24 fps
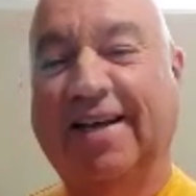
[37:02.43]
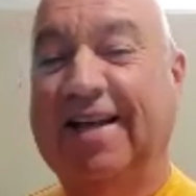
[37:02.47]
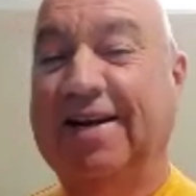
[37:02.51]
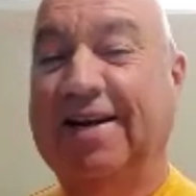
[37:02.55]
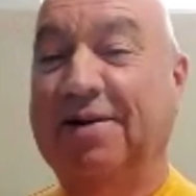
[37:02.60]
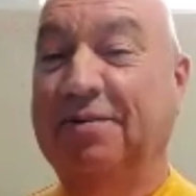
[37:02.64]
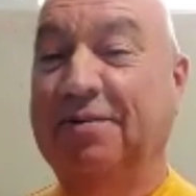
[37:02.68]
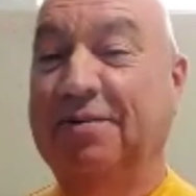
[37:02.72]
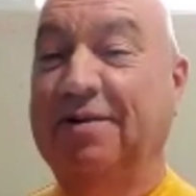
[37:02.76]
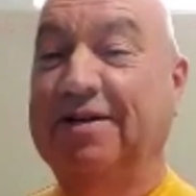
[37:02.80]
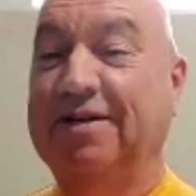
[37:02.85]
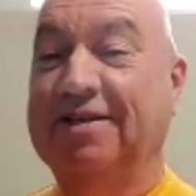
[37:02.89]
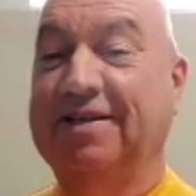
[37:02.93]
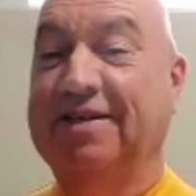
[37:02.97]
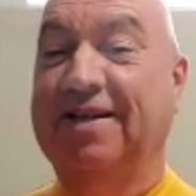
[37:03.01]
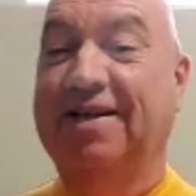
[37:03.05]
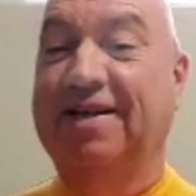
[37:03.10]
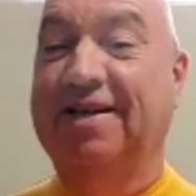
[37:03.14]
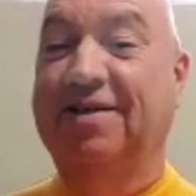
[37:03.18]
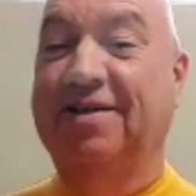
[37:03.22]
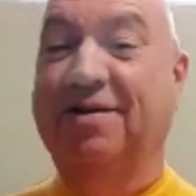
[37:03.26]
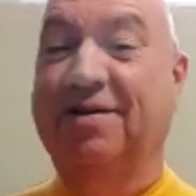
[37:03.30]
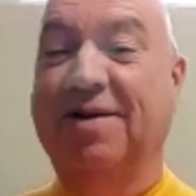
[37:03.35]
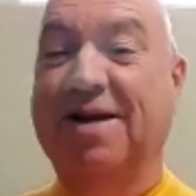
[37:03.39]
kind of works the
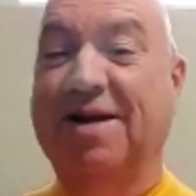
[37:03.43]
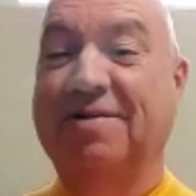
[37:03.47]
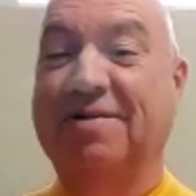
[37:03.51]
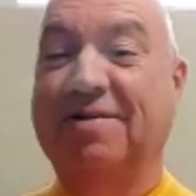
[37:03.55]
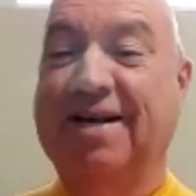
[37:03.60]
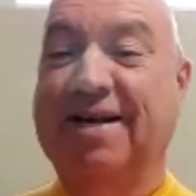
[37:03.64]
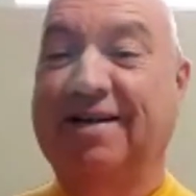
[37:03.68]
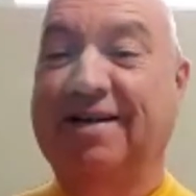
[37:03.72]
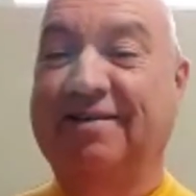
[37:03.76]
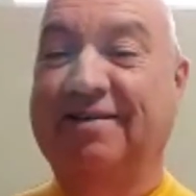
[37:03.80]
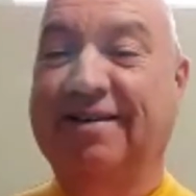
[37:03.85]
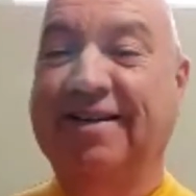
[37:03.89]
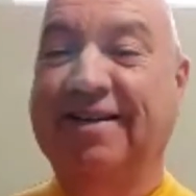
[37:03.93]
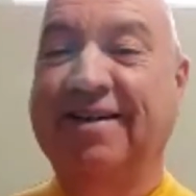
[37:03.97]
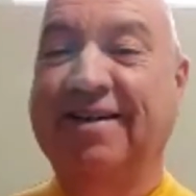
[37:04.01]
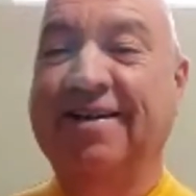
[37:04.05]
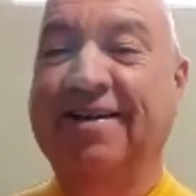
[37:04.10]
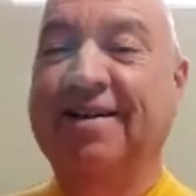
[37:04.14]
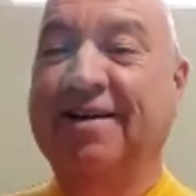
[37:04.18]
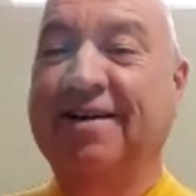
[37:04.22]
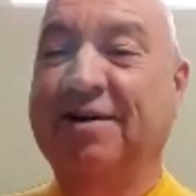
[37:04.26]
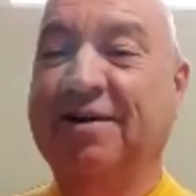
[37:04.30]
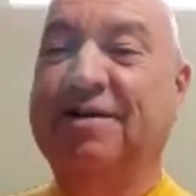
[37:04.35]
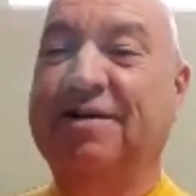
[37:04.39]
other way around.
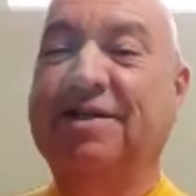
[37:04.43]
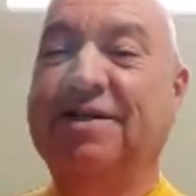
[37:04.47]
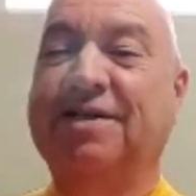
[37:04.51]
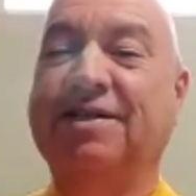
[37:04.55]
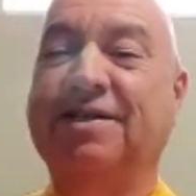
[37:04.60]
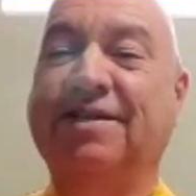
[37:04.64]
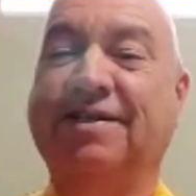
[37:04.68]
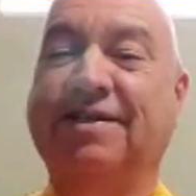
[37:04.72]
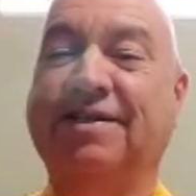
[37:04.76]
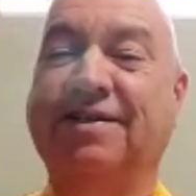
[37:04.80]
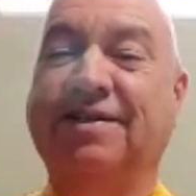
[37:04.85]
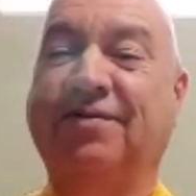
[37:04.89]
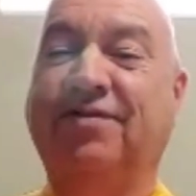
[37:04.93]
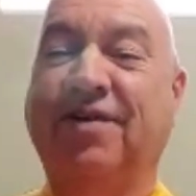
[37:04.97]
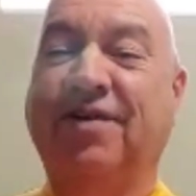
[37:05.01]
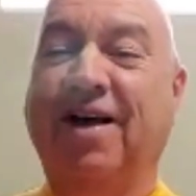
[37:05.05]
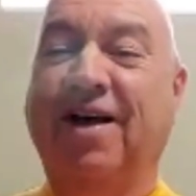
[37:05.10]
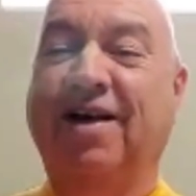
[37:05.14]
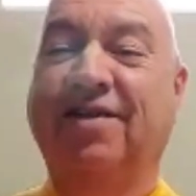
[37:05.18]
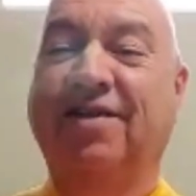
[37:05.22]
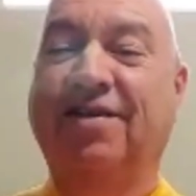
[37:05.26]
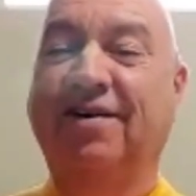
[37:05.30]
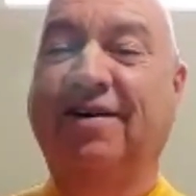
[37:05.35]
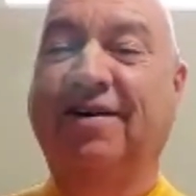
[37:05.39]
Krishna's the
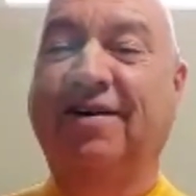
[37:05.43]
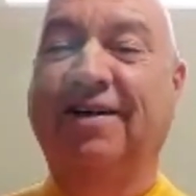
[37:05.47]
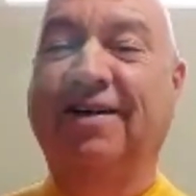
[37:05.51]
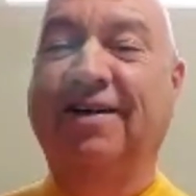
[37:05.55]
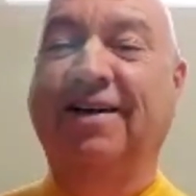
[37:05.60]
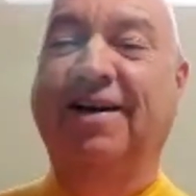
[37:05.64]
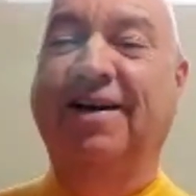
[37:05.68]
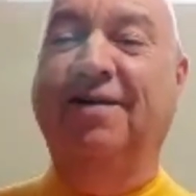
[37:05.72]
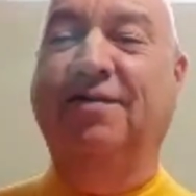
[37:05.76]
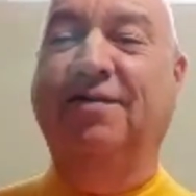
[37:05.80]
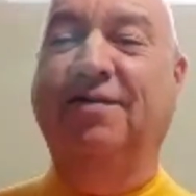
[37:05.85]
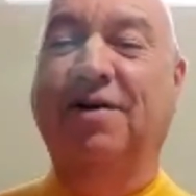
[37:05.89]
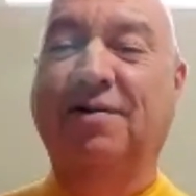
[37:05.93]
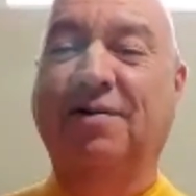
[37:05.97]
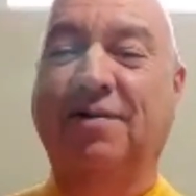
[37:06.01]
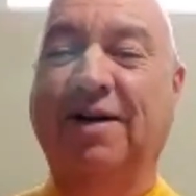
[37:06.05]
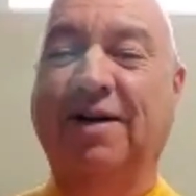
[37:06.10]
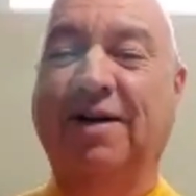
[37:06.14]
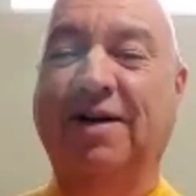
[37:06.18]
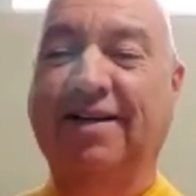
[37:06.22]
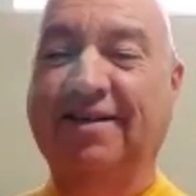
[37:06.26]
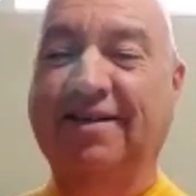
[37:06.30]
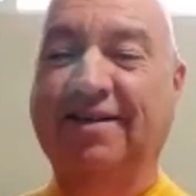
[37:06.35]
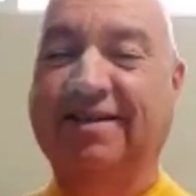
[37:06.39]
father, and everyone
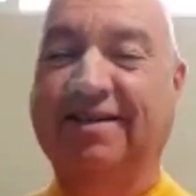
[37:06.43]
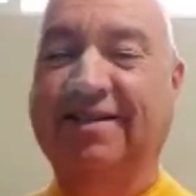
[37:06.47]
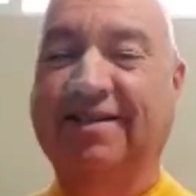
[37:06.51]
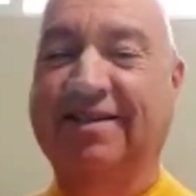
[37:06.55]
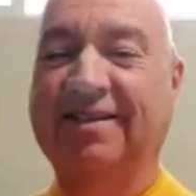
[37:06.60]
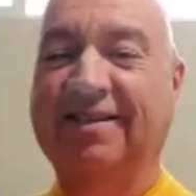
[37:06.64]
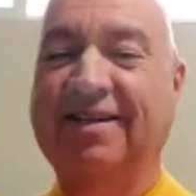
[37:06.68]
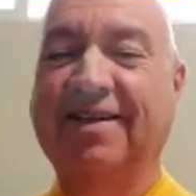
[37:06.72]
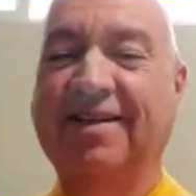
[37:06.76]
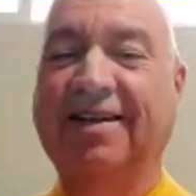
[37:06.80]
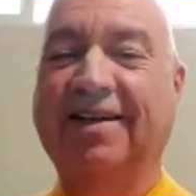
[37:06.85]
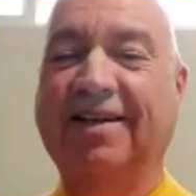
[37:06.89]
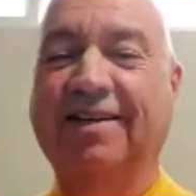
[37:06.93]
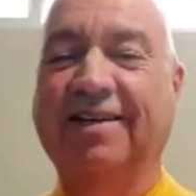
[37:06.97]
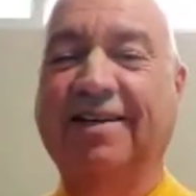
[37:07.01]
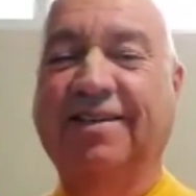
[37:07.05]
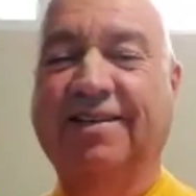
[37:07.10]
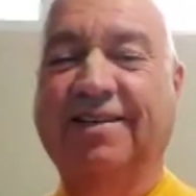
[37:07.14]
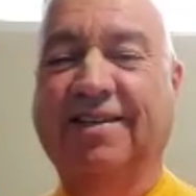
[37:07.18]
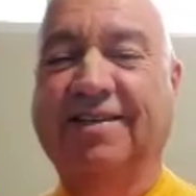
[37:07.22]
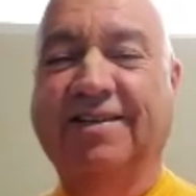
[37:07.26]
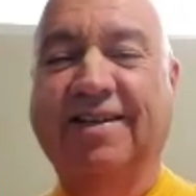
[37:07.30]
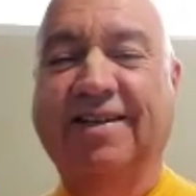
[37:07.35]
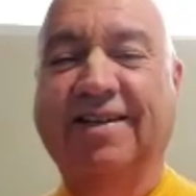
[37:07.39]
else is
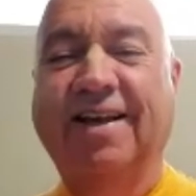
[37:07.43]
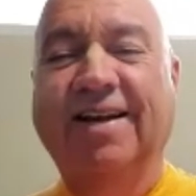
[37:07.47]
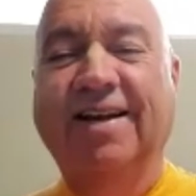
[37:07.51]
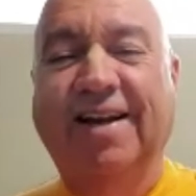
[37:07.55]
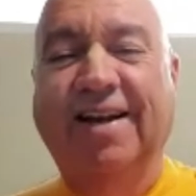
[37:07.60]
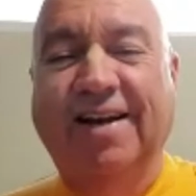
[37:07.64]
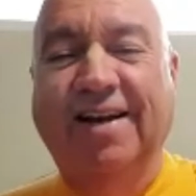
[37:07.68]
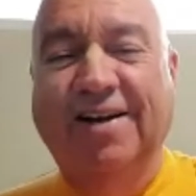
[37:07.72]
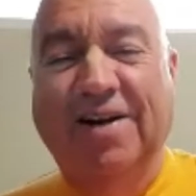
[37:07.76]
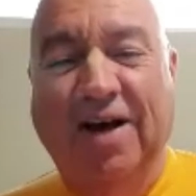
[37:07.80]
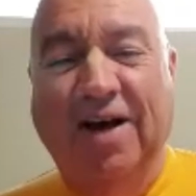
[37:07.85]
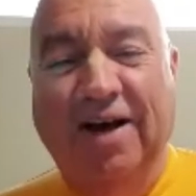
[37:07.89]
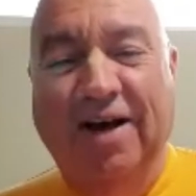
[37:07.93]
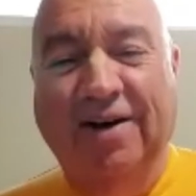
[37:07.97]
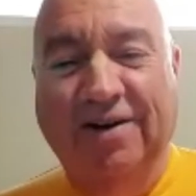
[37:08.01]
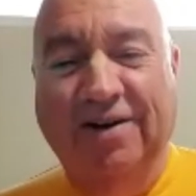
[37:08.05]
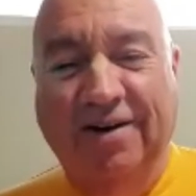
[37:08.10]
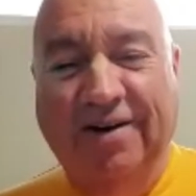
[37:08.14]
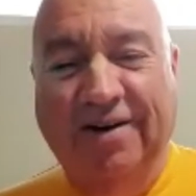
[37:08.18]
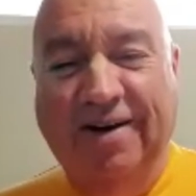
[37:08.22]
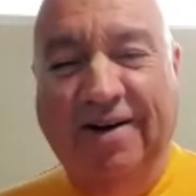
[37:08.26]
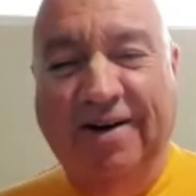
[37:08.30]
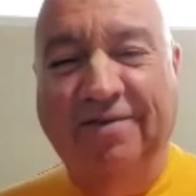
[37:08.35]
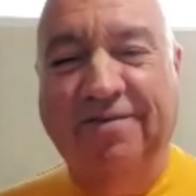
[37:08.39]
the son and daughter
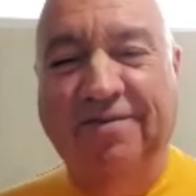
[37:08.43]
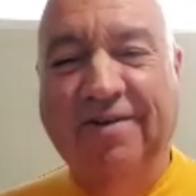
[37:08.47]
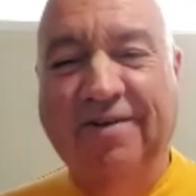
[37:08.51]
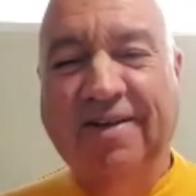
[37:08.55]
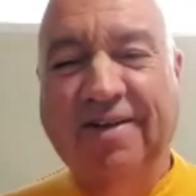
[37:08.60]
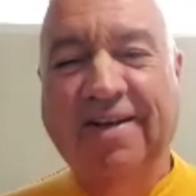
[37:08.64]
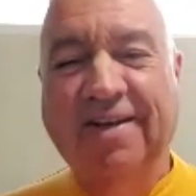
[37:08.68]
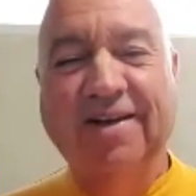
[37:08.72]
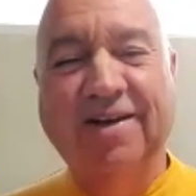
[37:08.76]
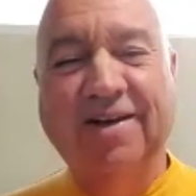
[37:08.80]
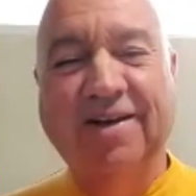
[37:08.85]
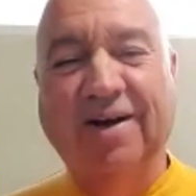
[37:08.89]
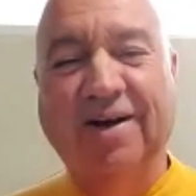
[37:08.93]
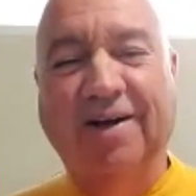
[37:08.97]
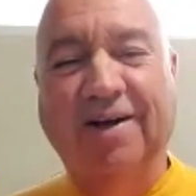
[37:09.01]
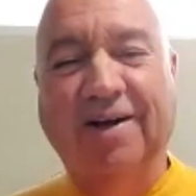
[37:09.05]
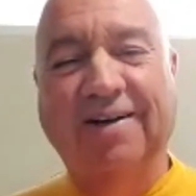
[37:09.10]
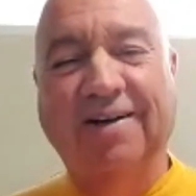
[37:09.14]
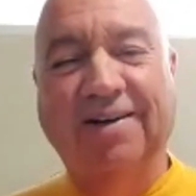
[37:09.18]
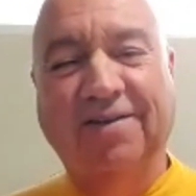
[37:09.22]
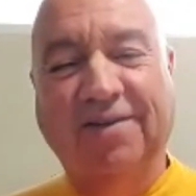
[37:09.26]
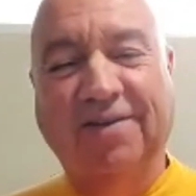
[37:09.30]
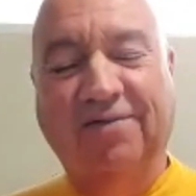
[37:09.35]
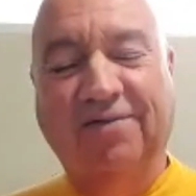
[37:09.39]
of God,
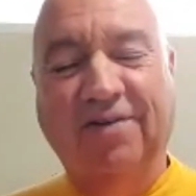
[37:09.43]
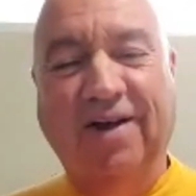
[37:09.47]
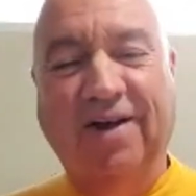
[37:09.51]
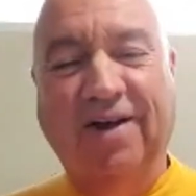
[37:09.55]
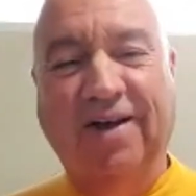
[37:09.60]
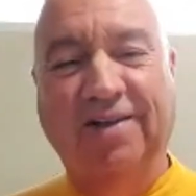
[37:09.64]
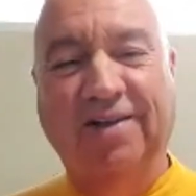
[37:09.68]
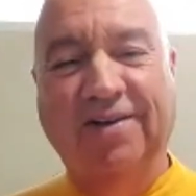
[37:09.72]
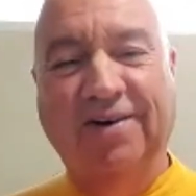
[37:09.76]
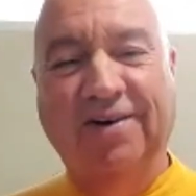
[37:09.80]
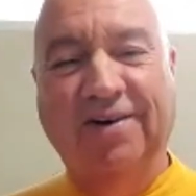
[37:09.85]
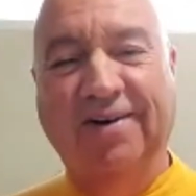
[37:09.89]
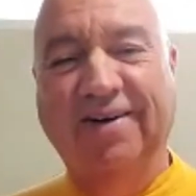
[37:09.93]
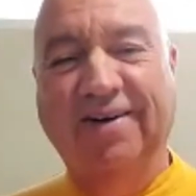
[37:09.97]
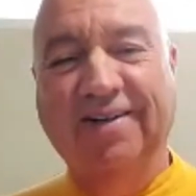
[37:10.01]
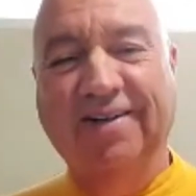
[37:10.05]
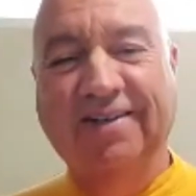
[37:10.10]
the Father.